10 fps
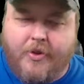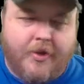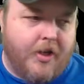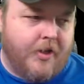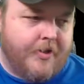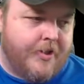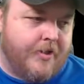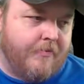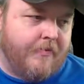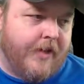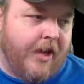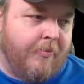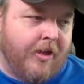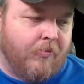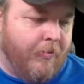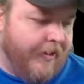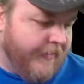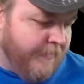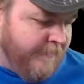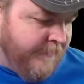the VAB and we'll make them.